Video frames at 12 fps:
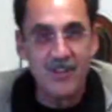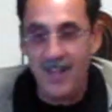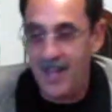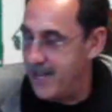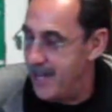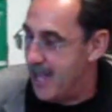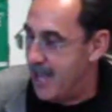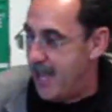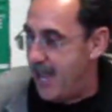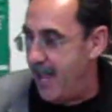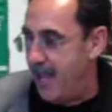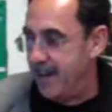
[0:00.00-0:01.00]
Klein,
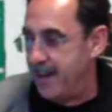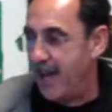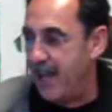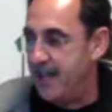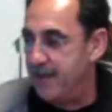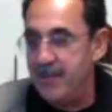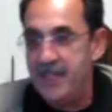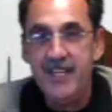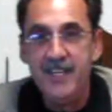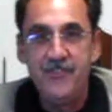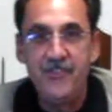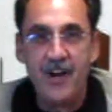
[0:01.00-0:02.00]
and I am
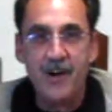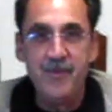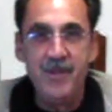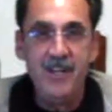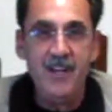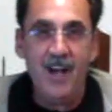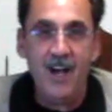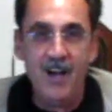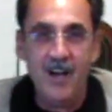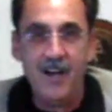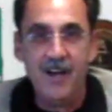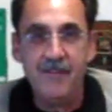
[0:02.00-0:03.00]
the chairman
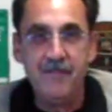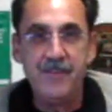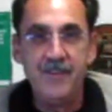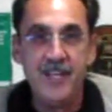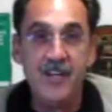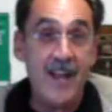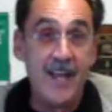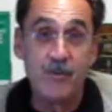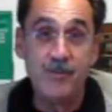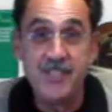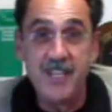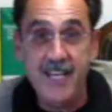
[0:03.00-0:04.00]
of Internet
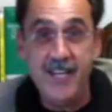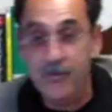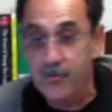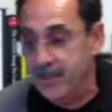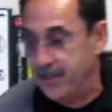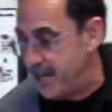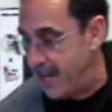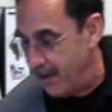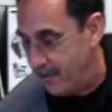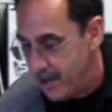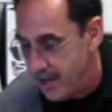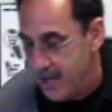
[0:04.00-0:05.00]
Crusade in
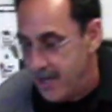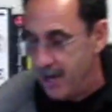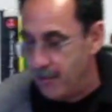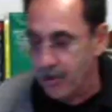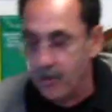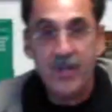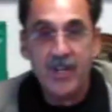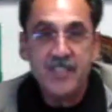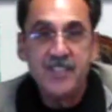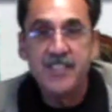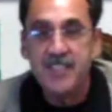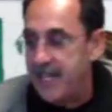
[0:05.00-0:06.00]
Realtown, and we're a real
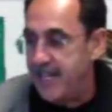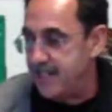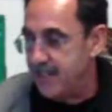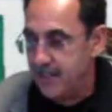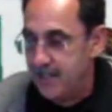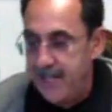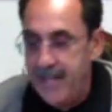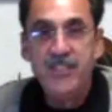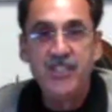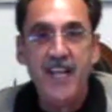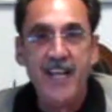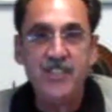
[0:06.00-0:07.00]
estate
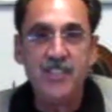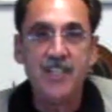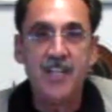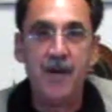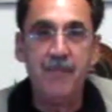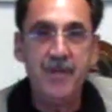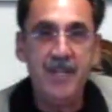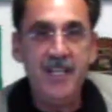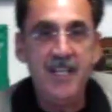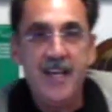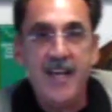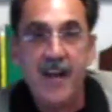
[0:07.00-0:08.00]
education
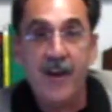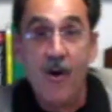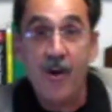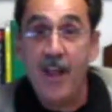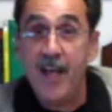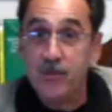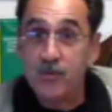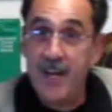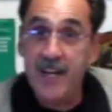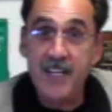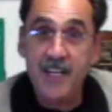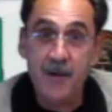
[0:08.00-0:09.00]
company and an online
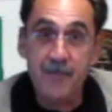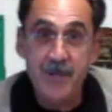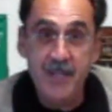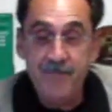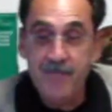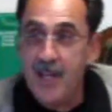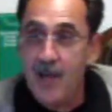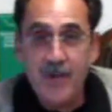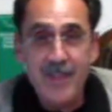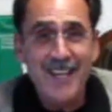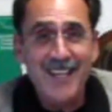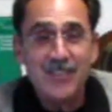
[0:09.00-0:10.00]
training company, and we
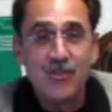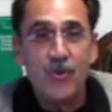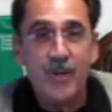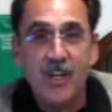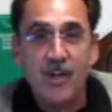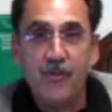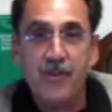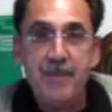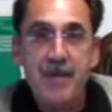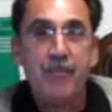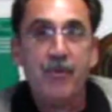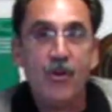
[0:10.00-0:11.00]
think it's critical that
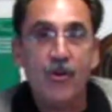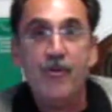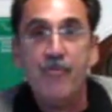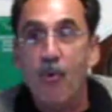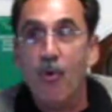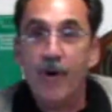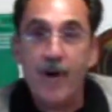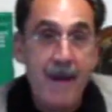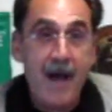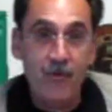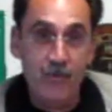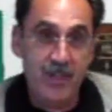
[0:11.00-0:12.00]
people learn more
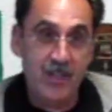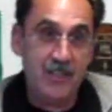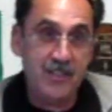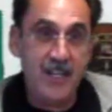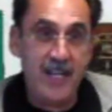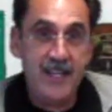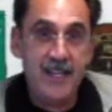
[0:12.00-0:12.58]
about real estate.